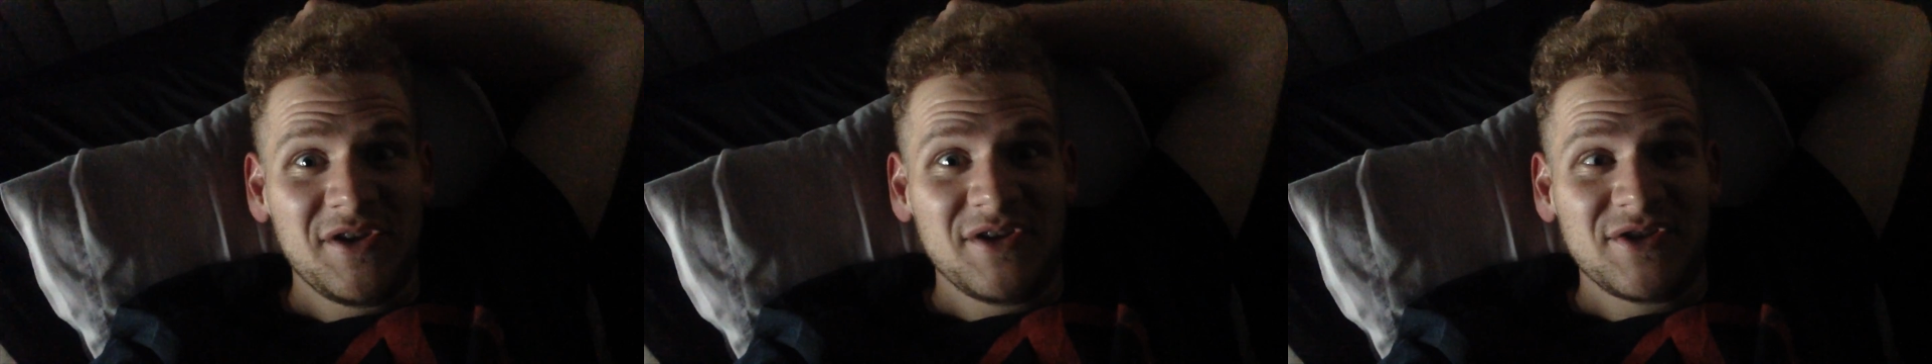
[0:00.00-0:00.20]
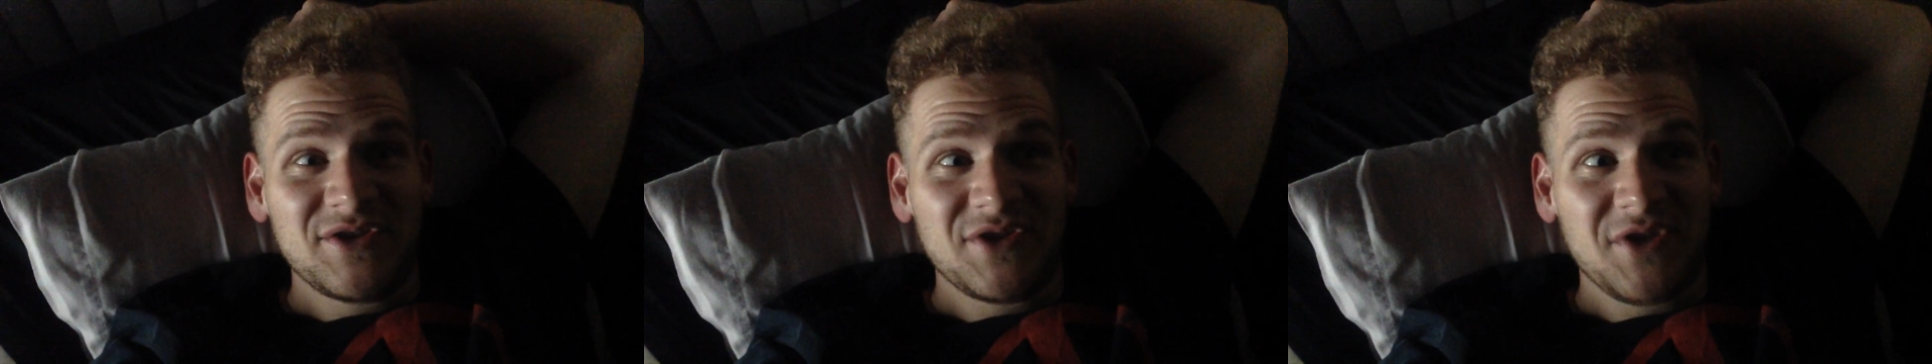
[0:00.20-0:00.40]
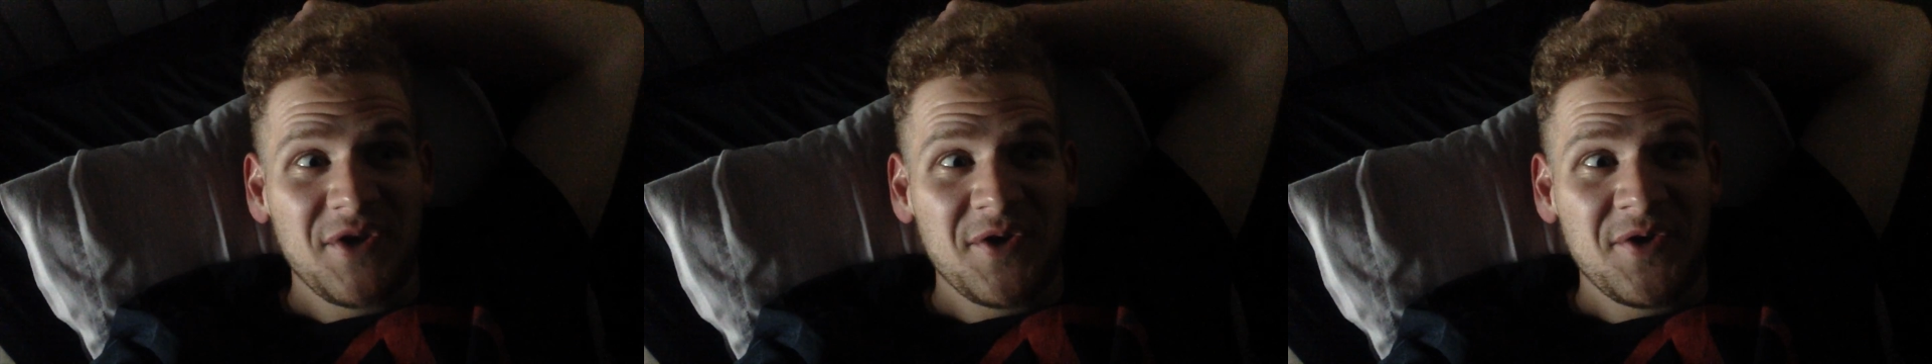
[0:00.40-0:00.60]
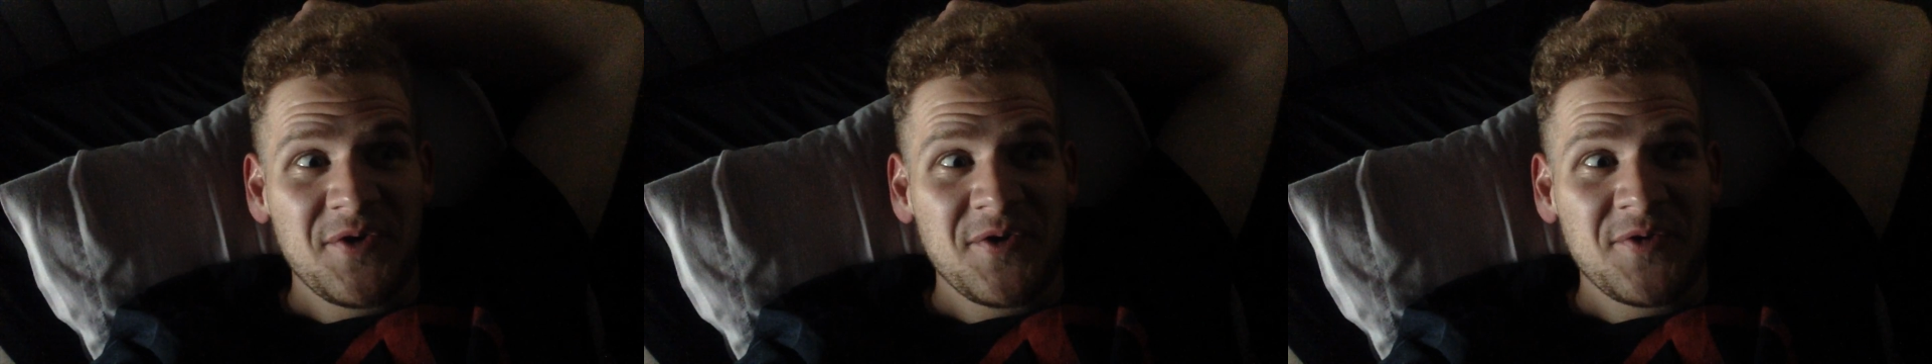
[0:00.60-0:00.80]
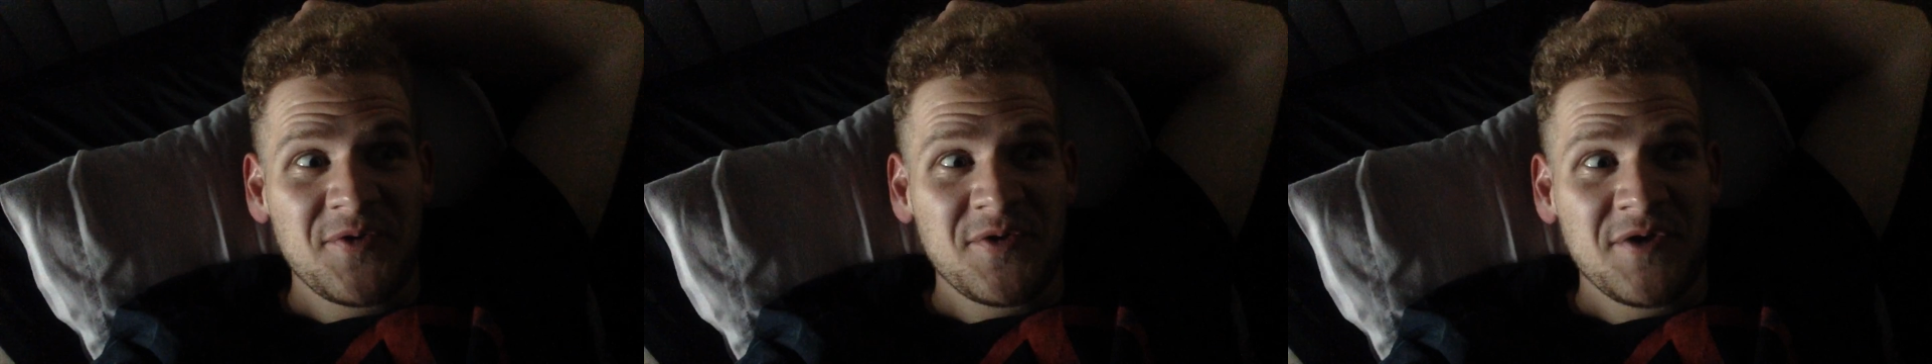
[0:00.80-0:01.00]

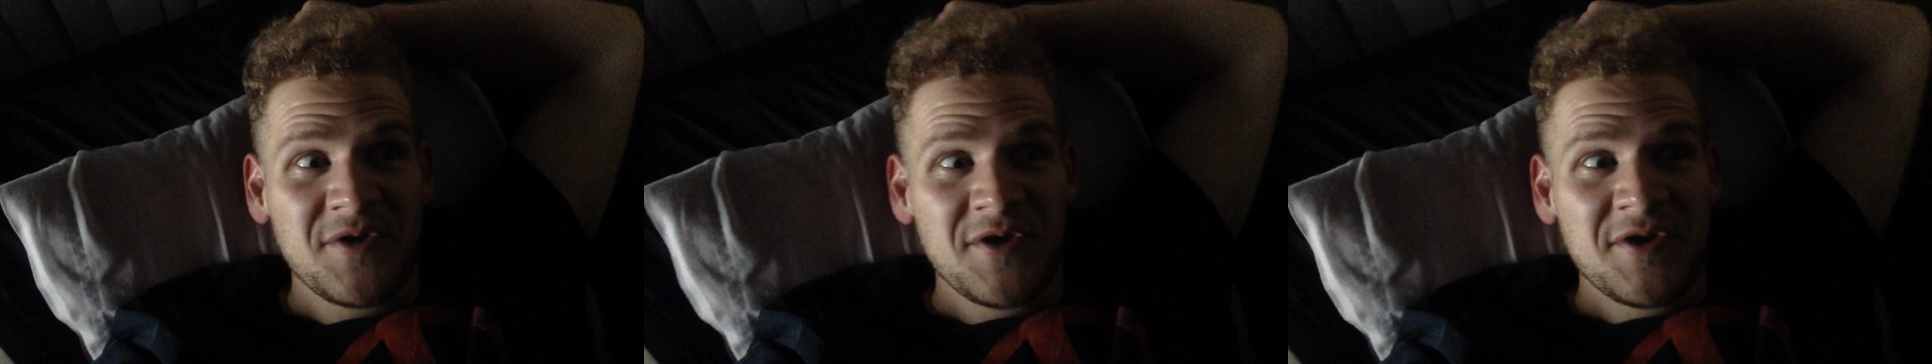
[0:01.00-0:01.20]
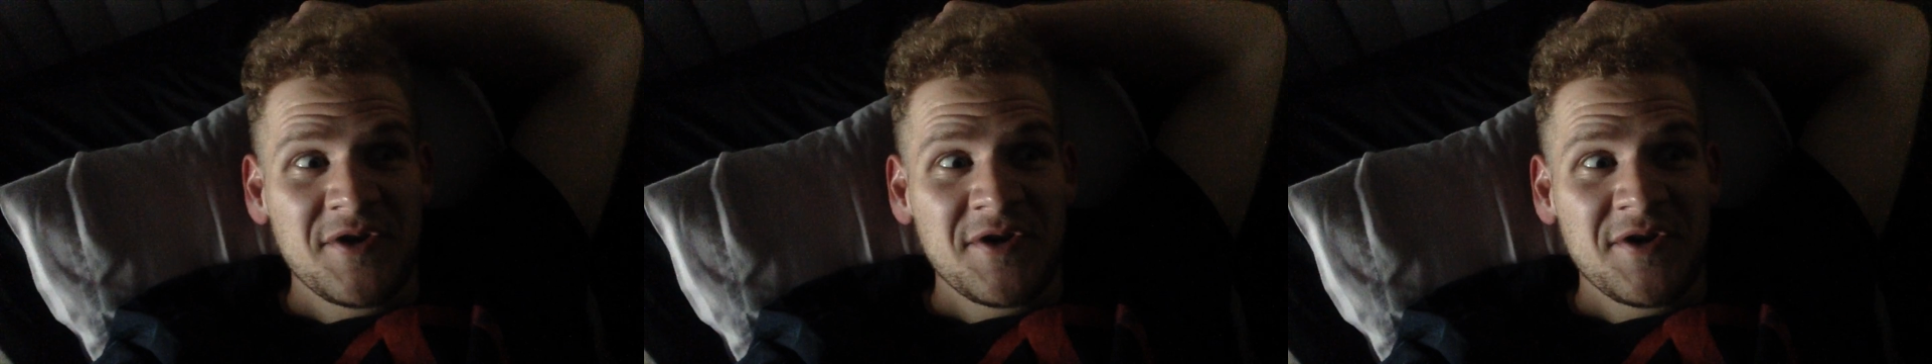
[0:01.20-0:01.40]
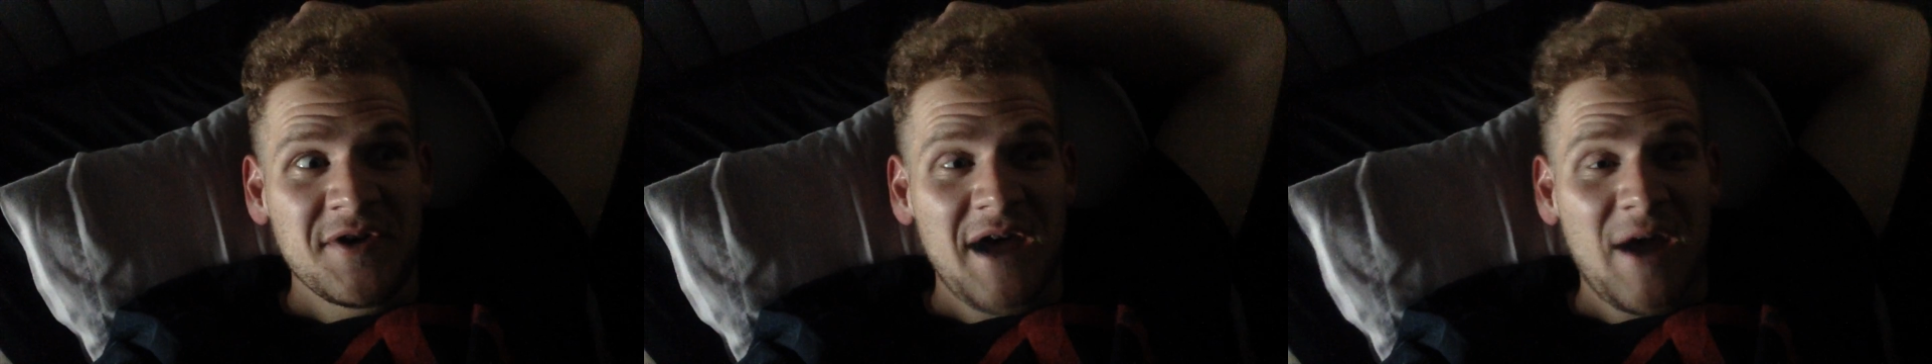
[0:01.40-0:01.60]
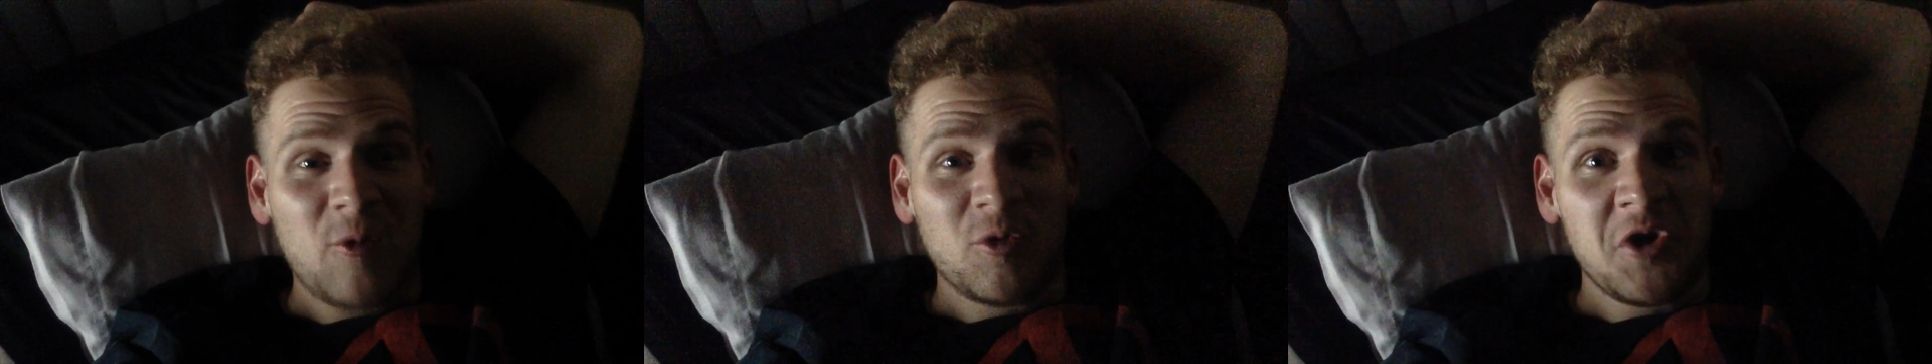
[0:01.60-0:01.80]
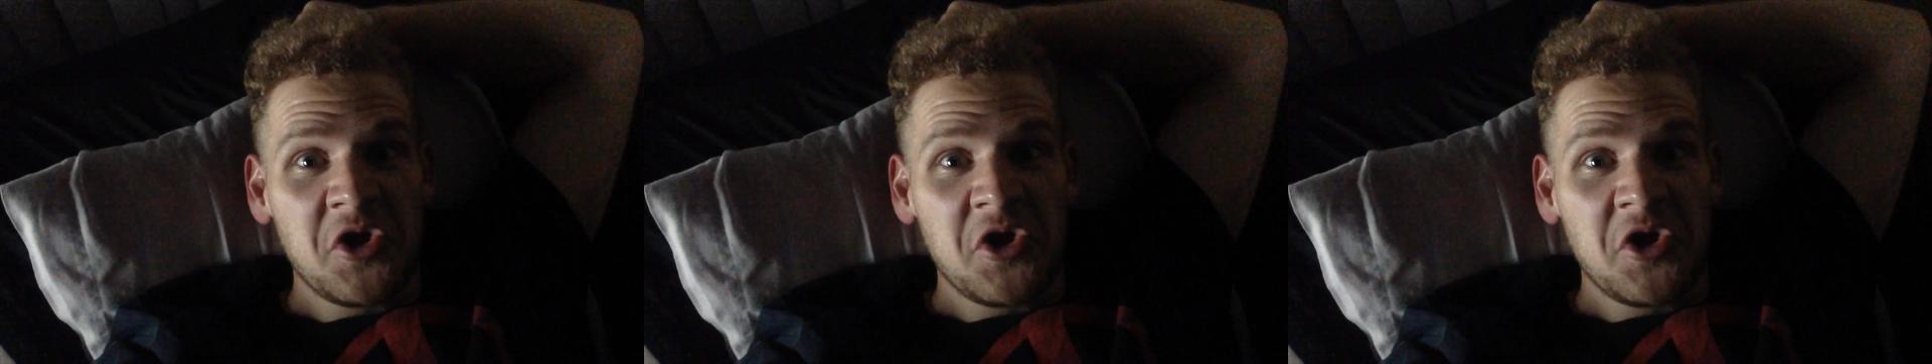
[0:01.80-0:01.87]
So I want